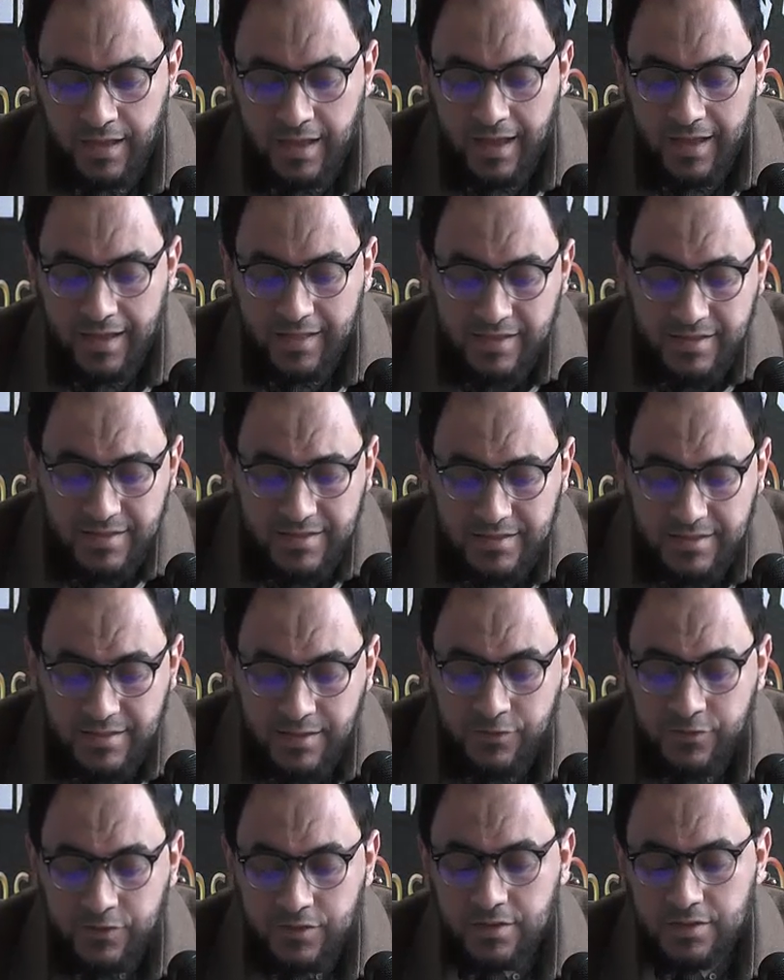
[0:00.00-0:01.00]
At this
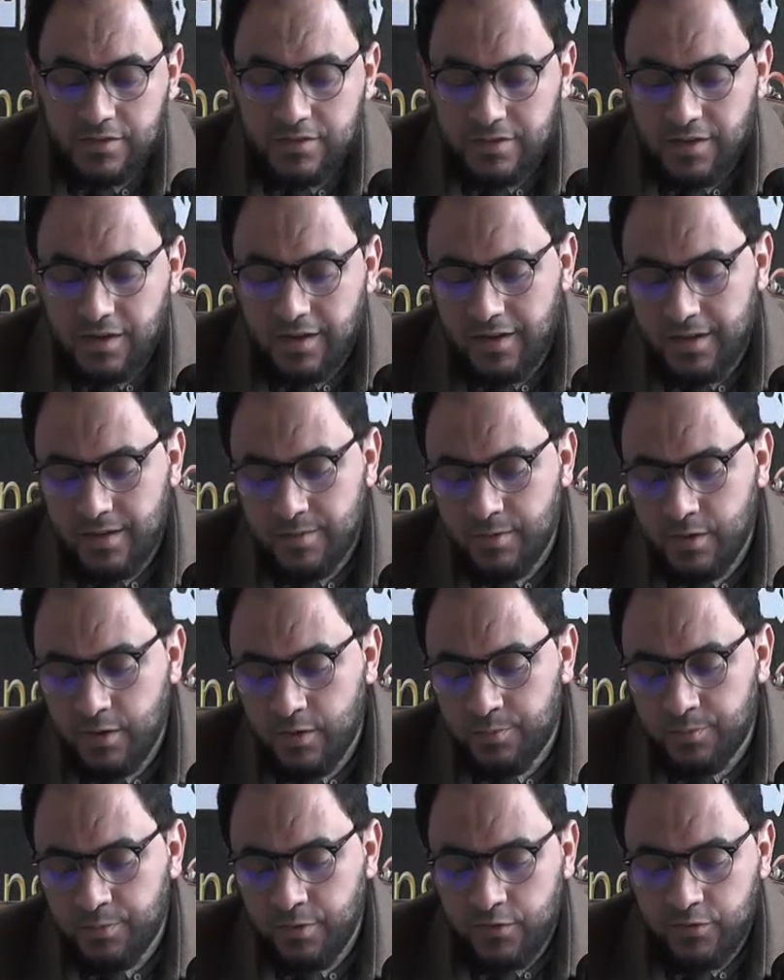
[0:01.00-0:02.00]
difficult time,
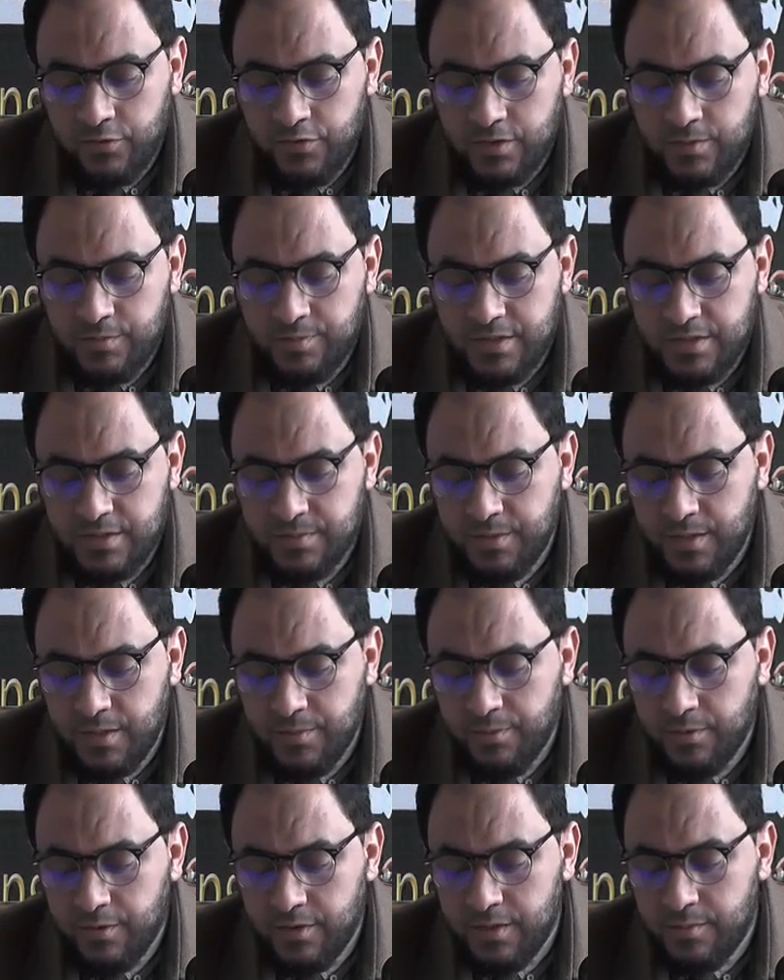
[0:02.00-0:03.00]
our Prophet, peace be
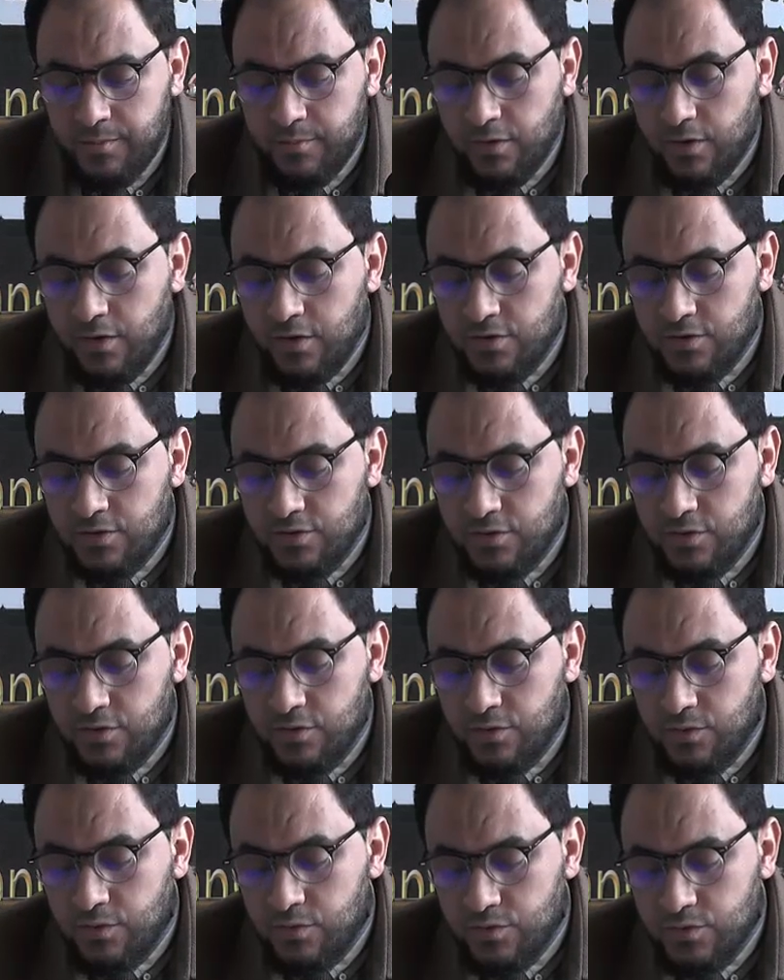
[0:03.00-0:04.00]
upon him, lost
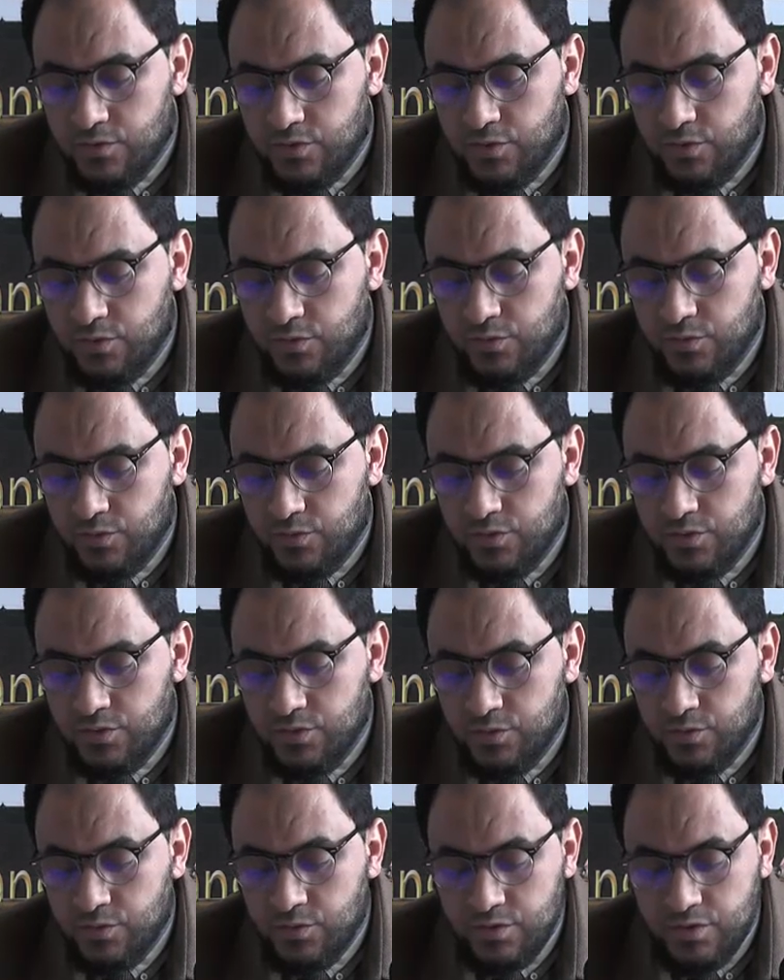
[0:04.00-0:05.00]
those who used
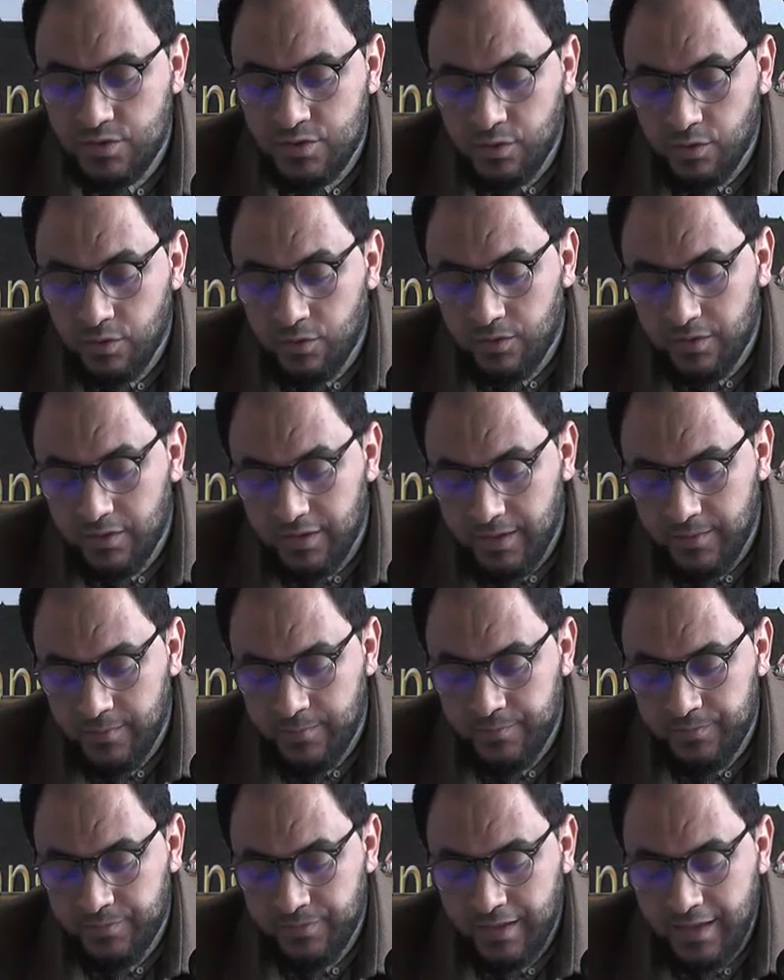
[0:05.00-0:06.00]
to console
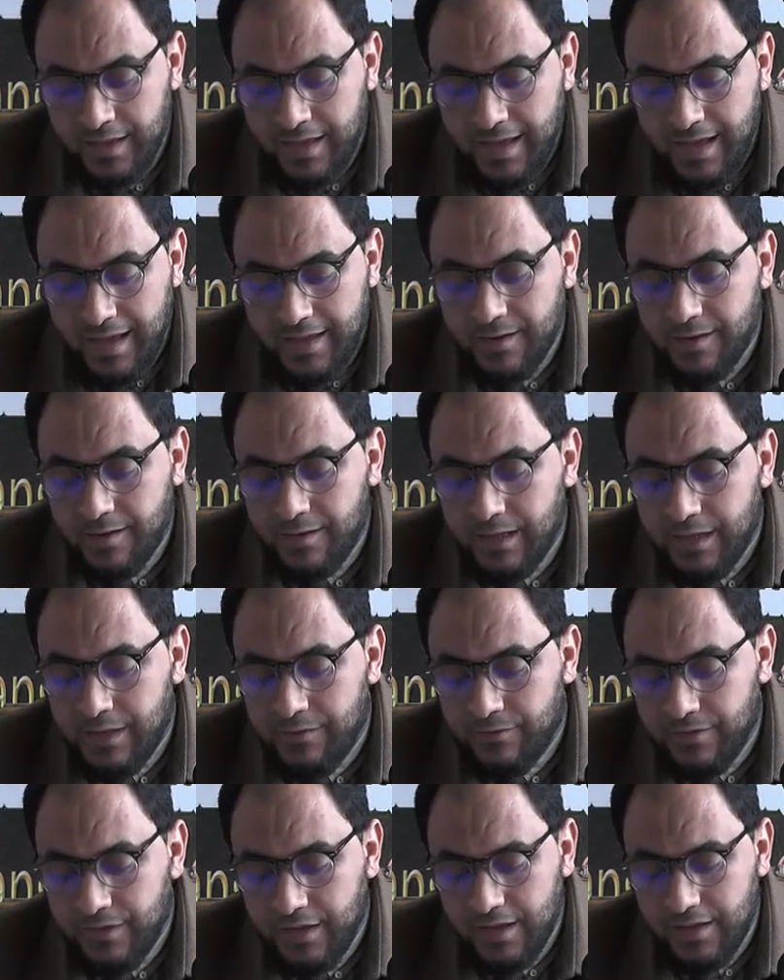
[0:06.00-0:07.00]
him and
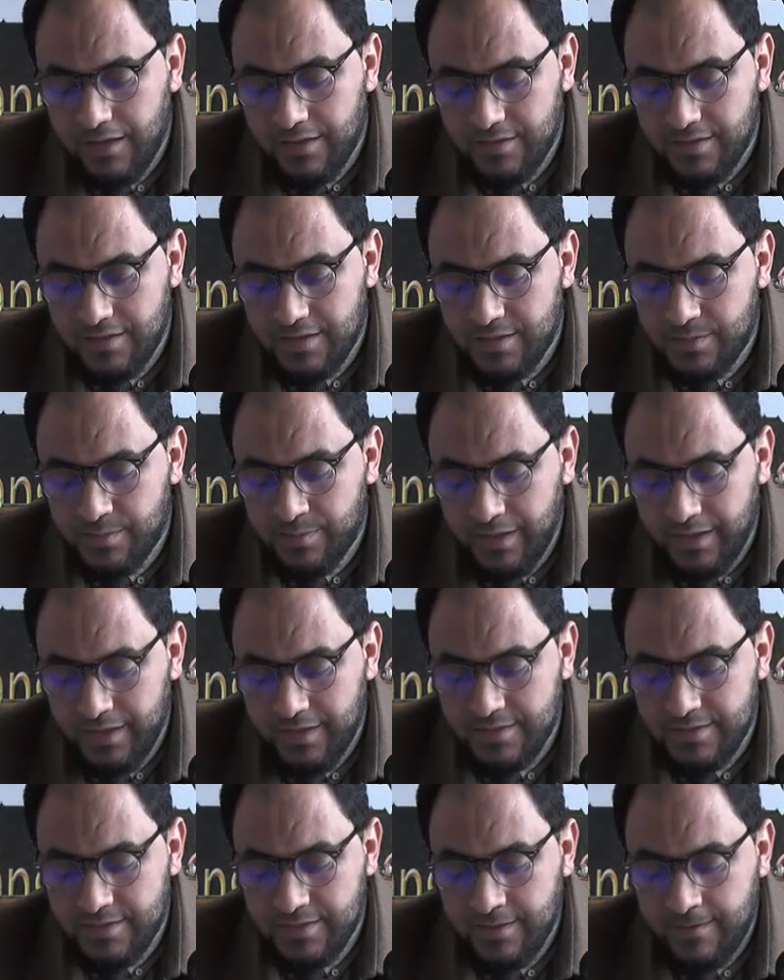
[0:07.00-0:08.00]
alleviate his
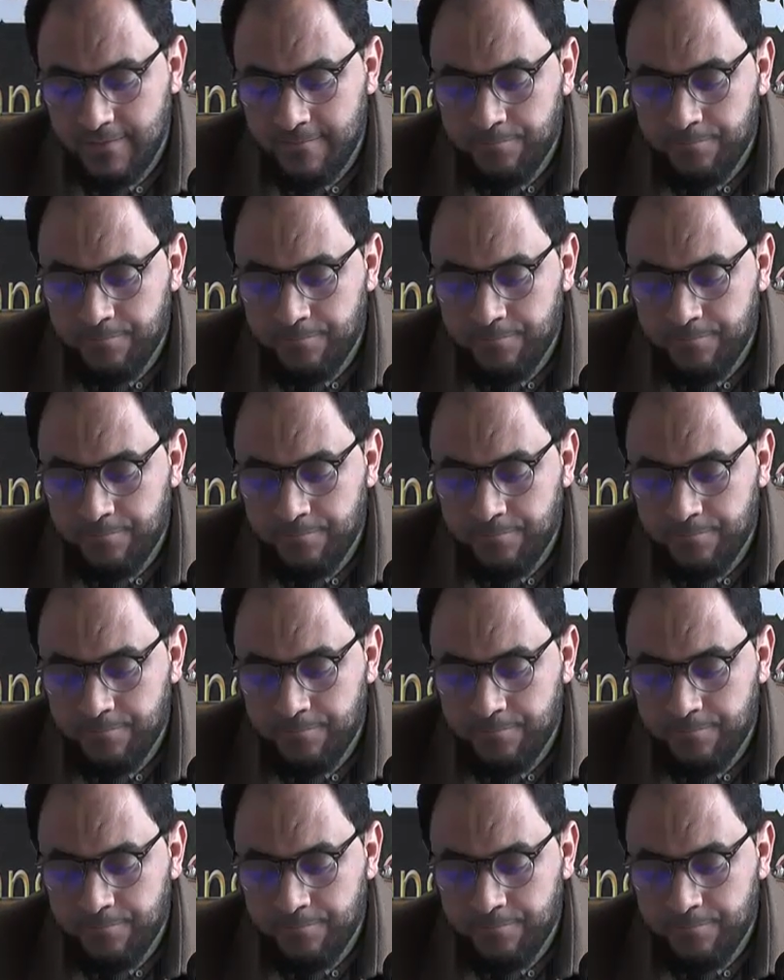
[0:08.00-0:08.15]
pains.